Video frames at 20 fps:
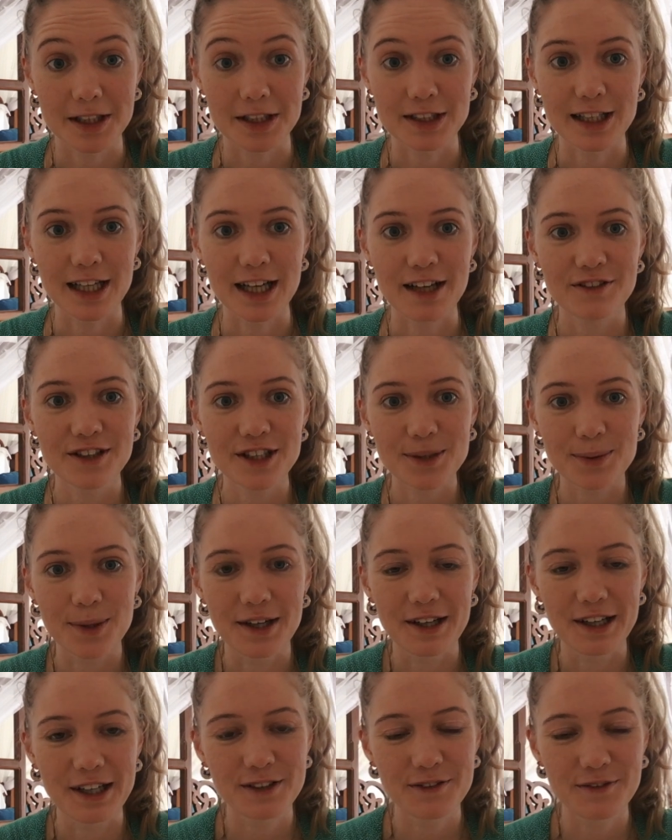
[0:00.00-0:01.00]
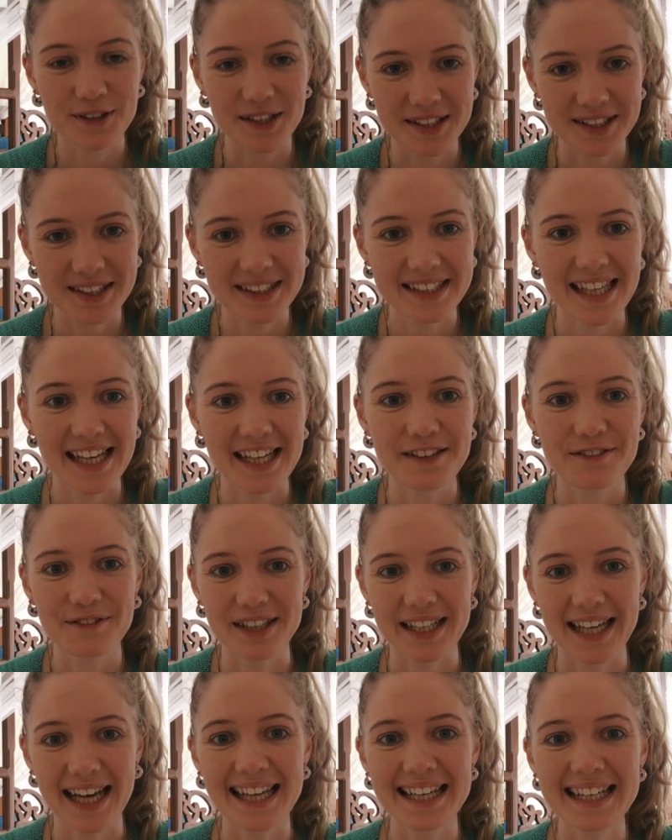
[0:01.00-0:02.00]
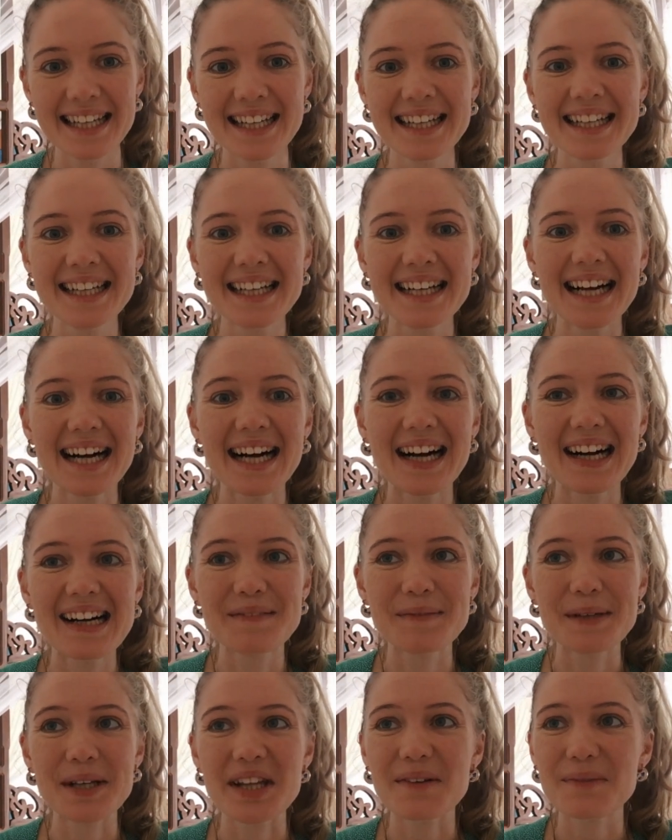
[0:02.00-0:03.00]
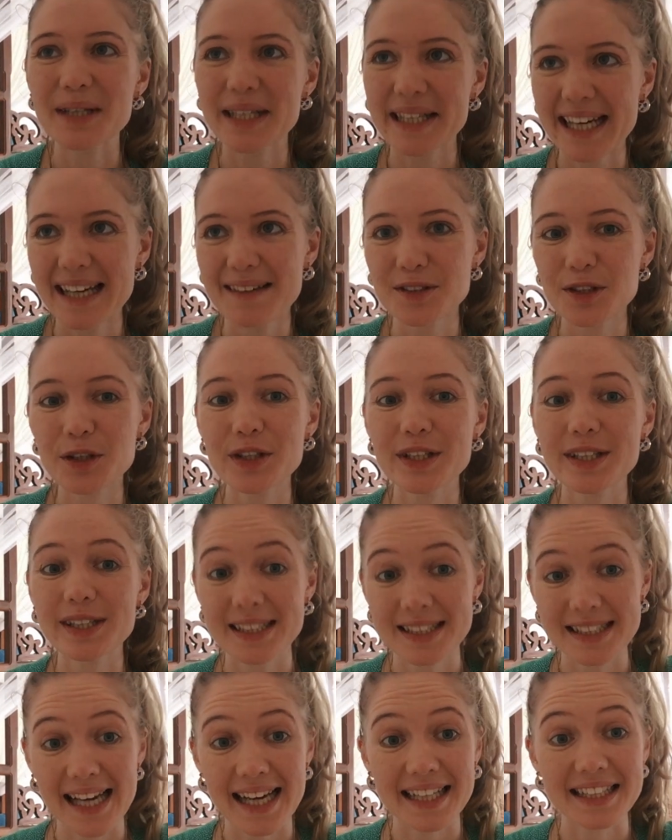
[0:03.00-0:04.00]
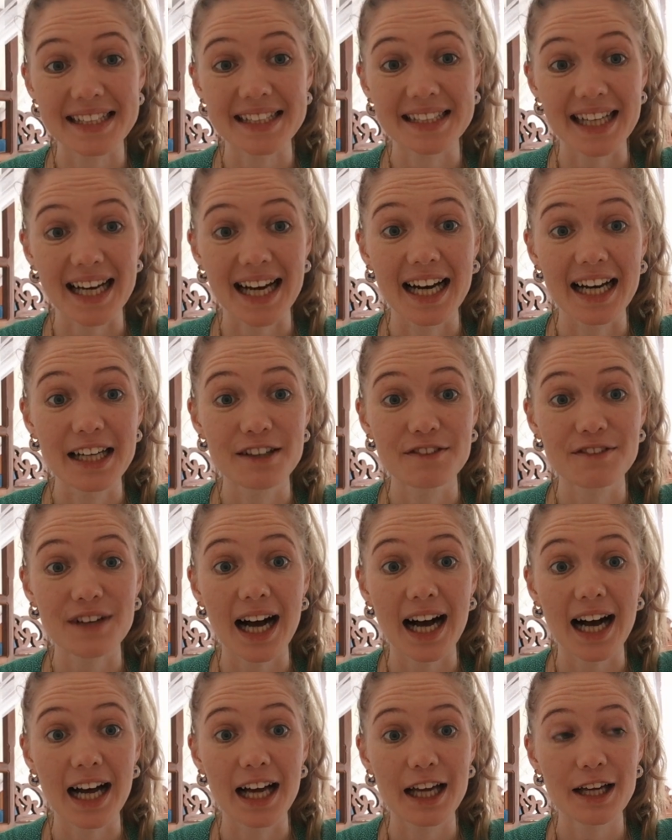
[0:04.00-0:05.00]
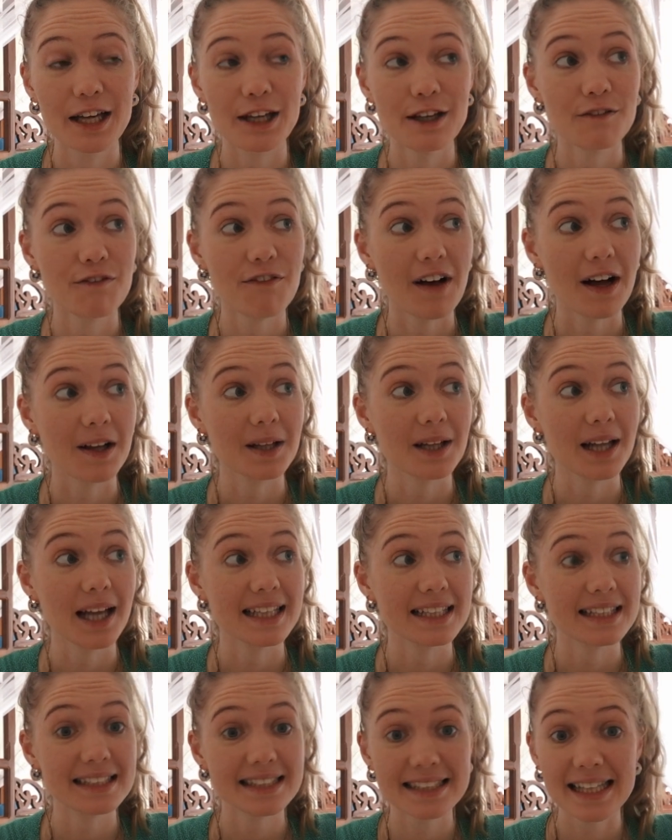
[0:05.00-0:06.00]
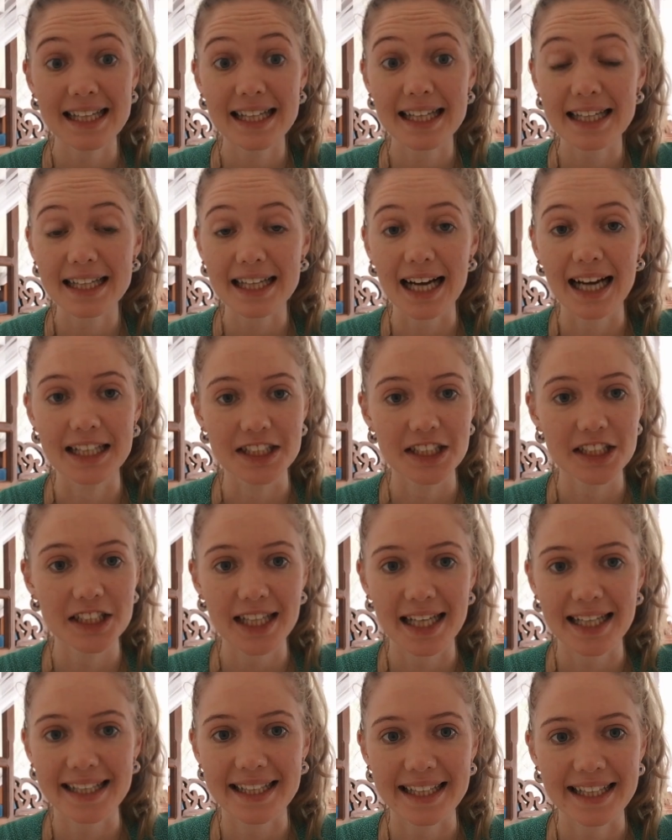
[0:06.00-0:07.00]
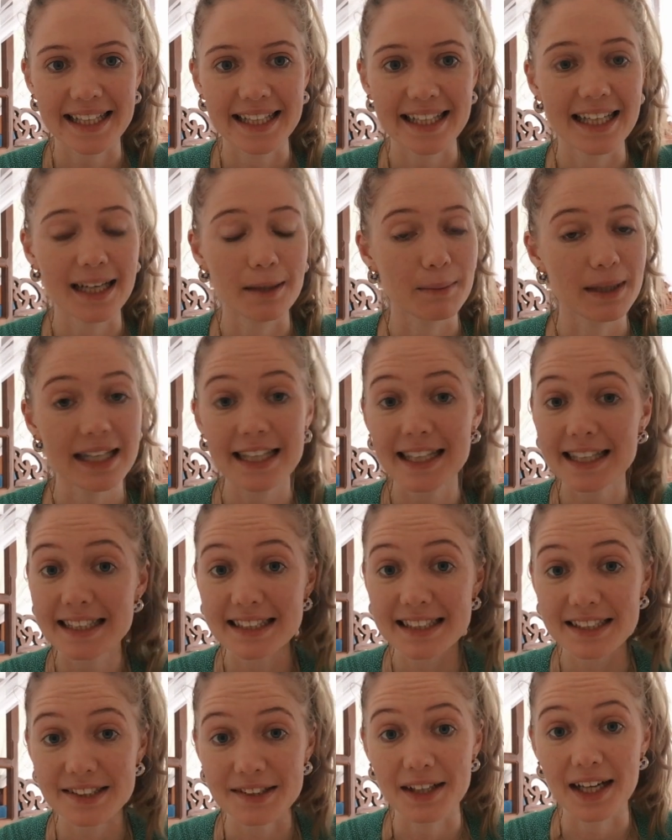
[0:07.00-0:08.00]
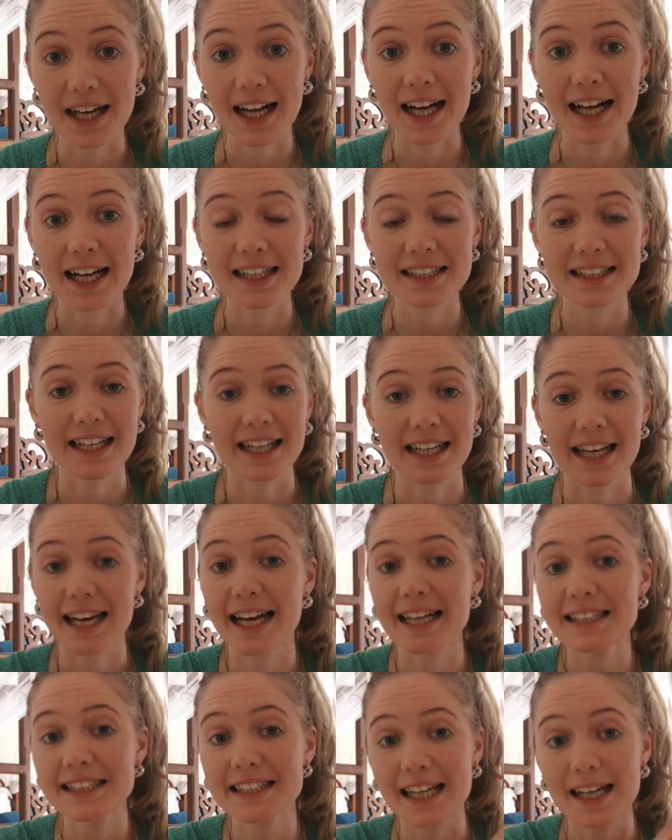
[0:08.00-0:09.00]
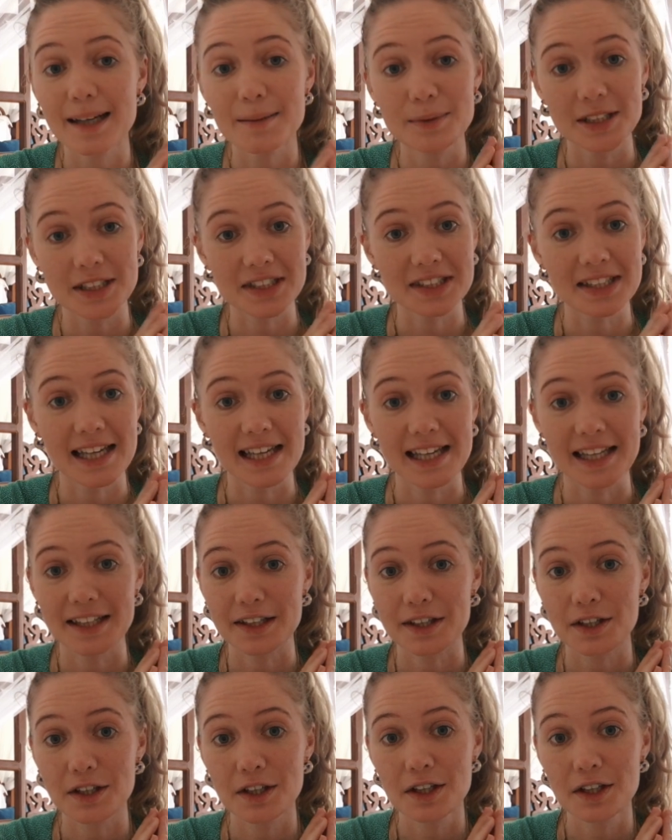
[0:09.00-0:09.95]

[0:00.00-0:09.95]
surface where I'd feel safe again. Um, and then when it came to doing the second dive, I felt like sick and shaky and my ears still hurt. And I ended up just saying,